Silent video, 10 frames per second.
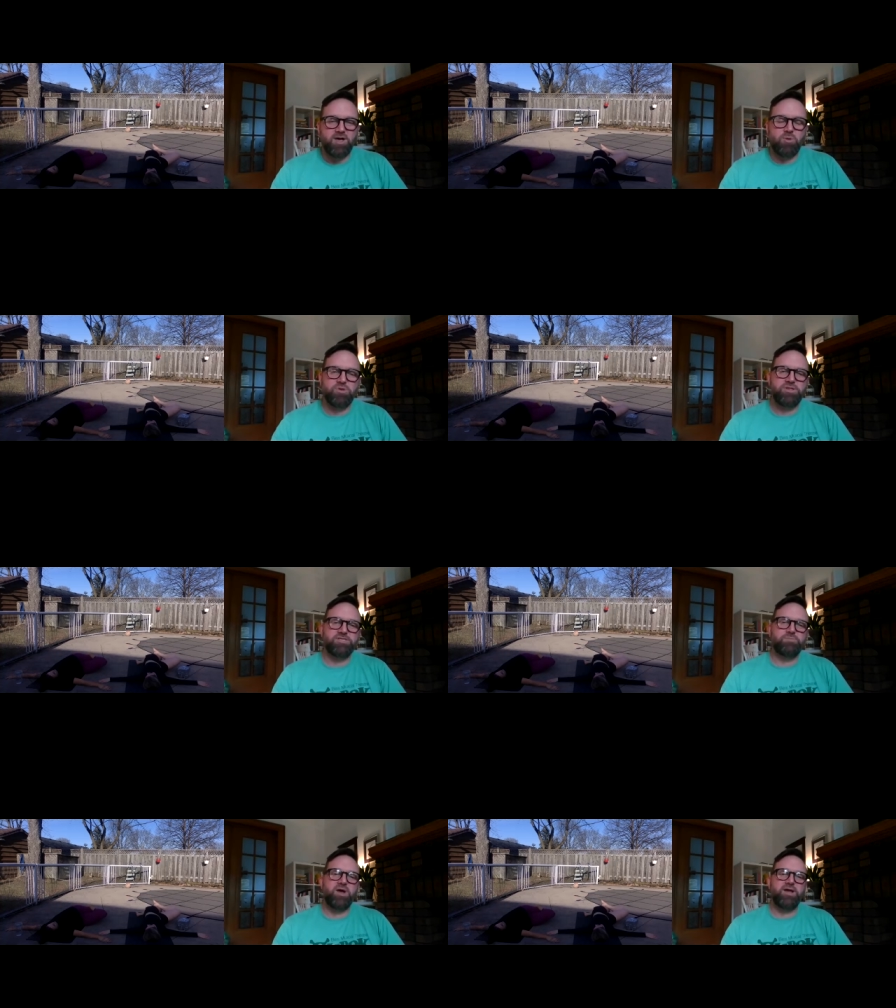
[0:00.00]
help with the
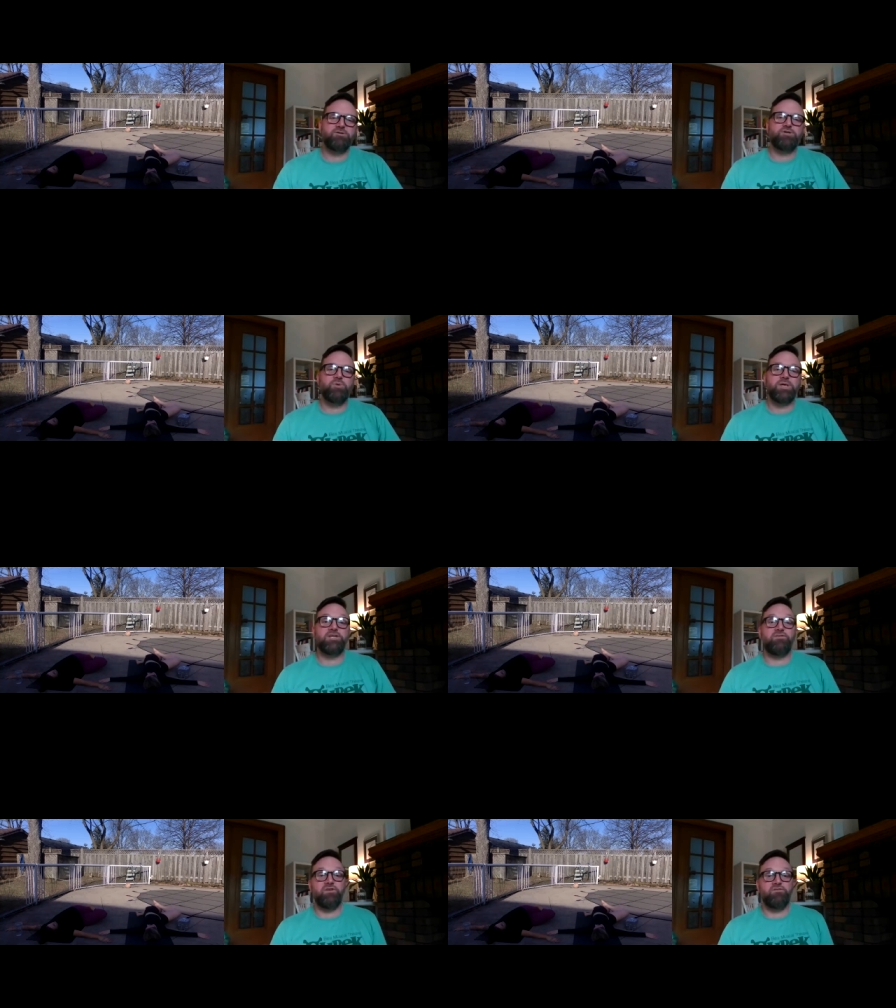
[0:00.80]
spinal
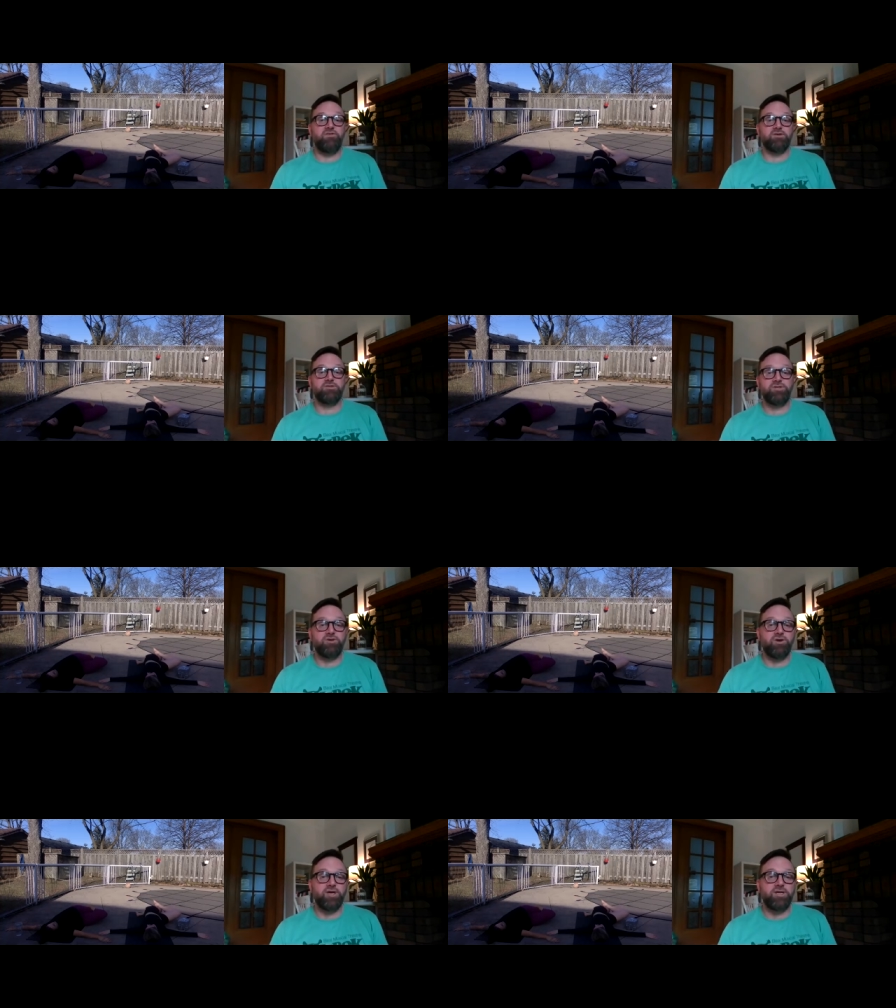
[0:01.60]
twist. If it feels
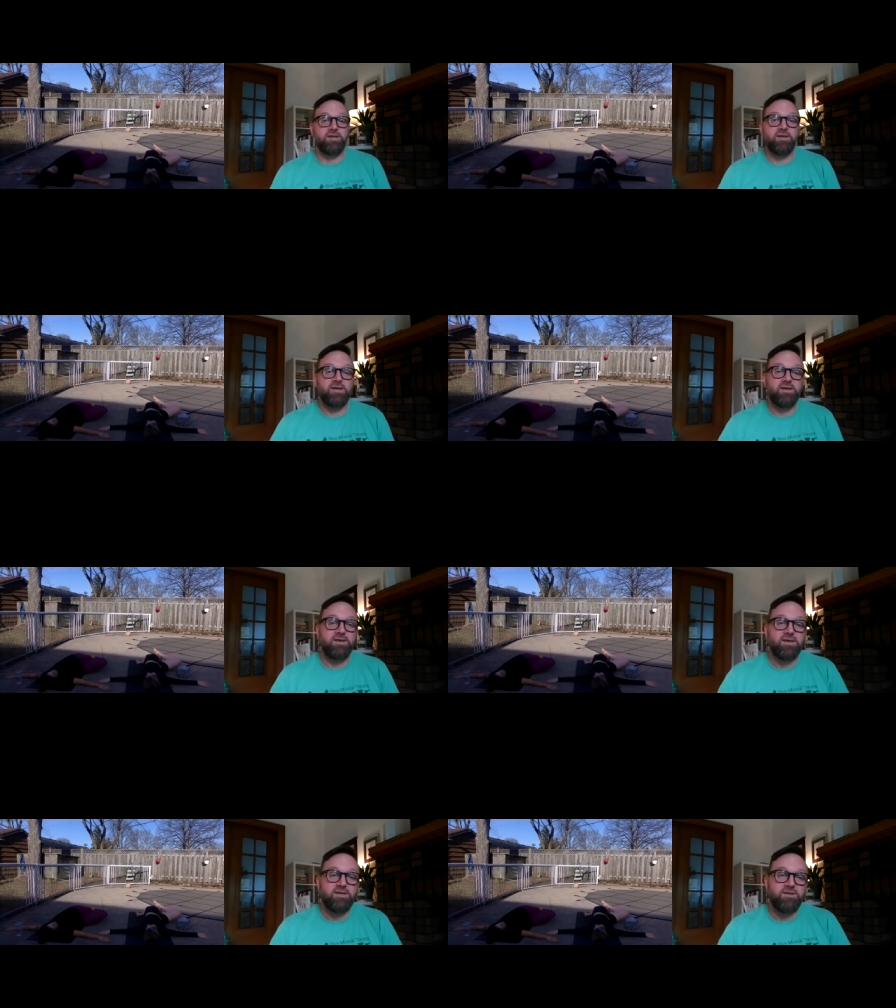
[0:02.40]
good,
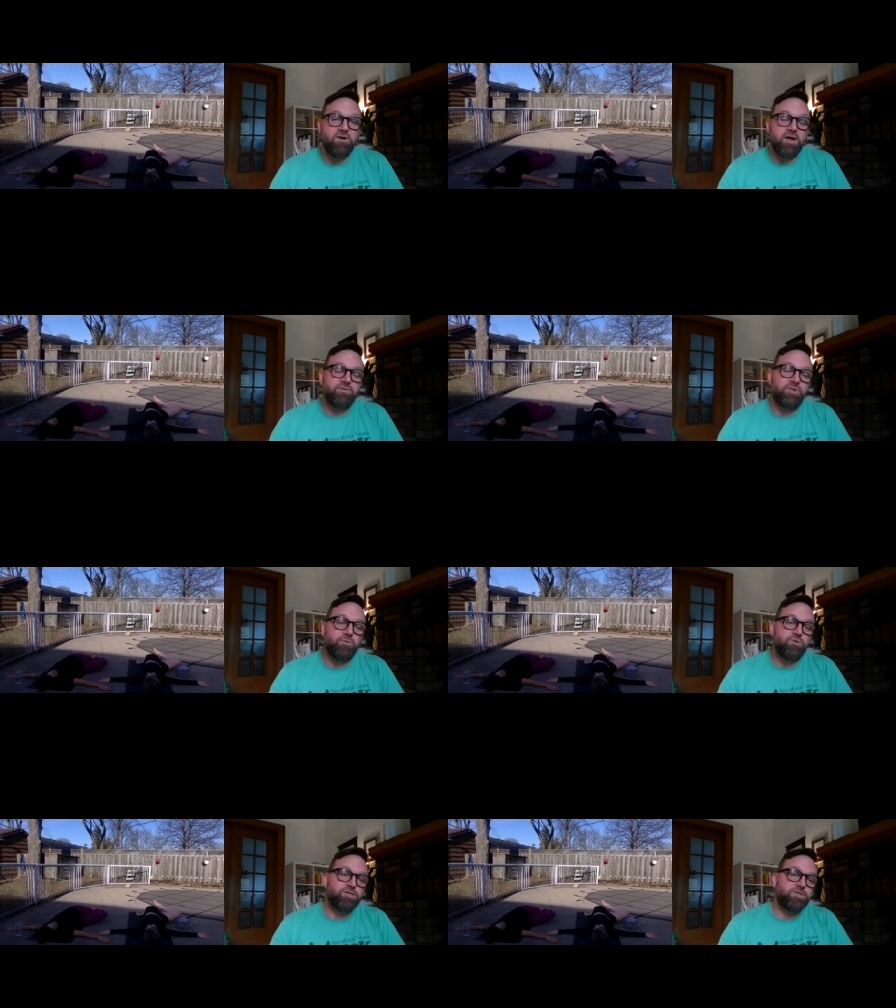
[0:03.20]
you got a
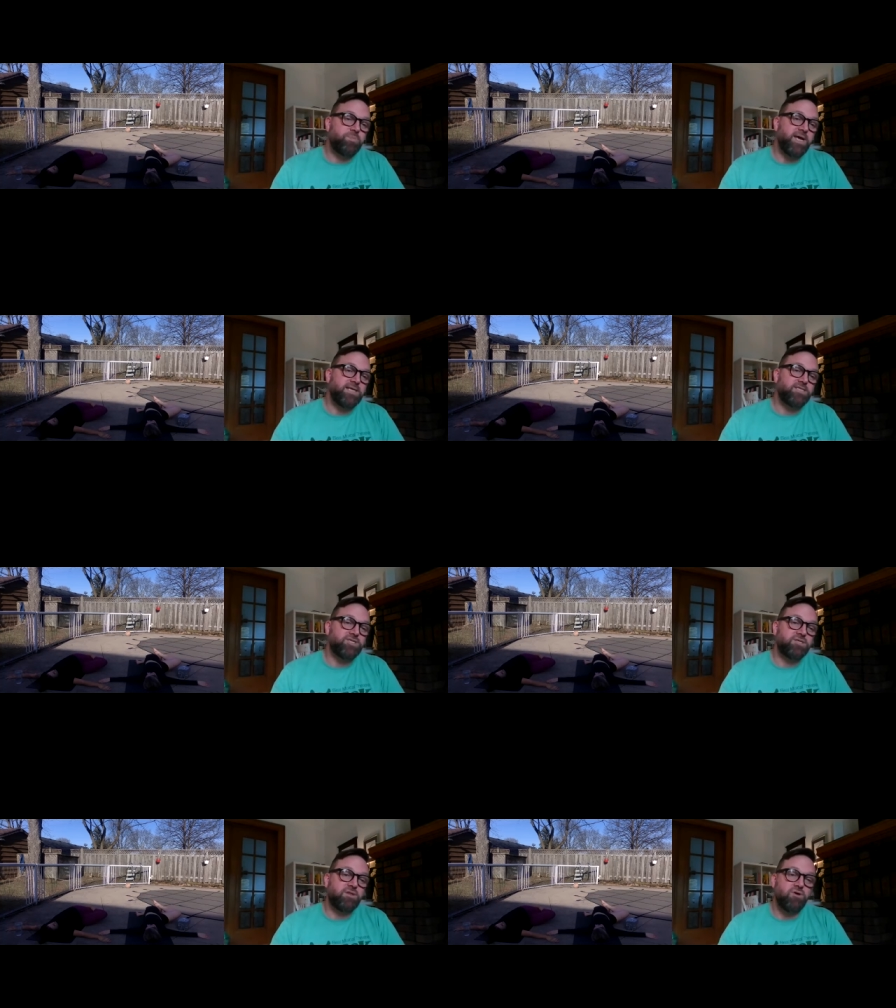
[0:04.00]
little more space,
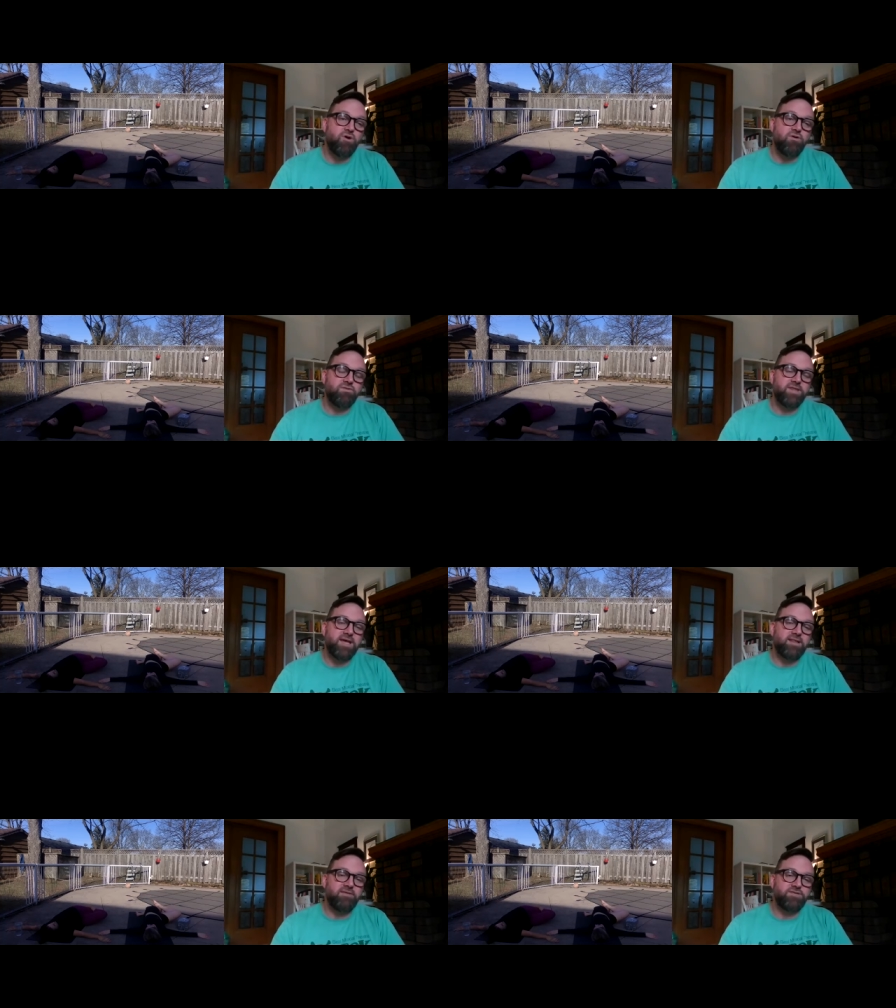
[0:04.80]
just look over
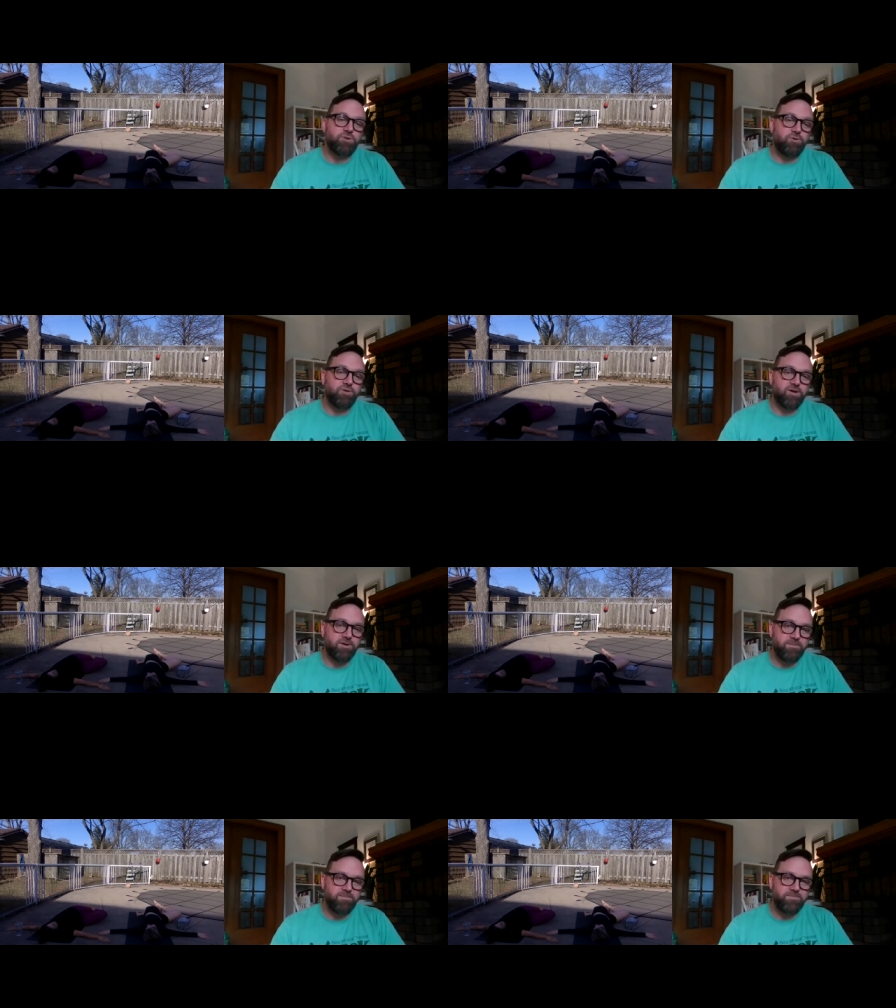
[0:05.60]
that left shoulder.